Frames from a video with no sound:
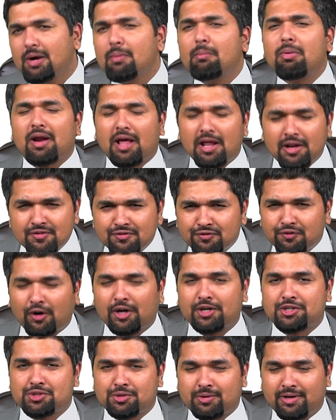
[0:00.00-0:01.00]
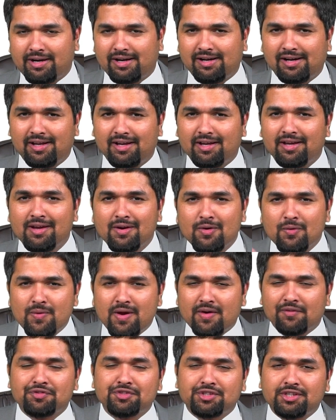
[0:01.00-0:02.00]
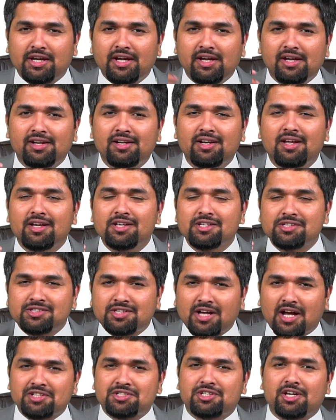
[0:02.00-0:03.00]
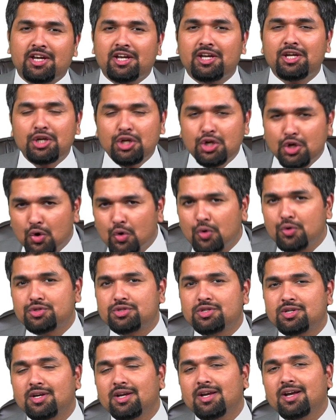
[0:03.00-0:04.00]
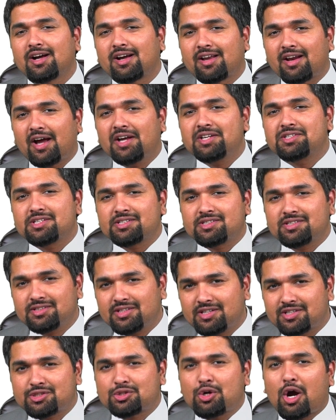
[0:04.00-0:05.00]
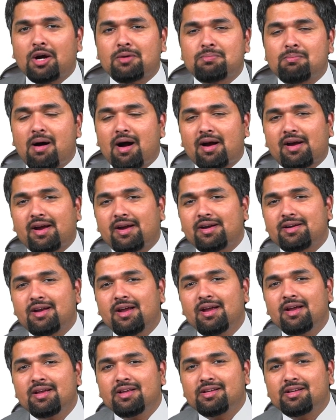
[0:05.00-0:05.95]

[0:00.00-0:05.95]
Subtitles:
But unfortunately, we have seen such a huge crisis in the stock market.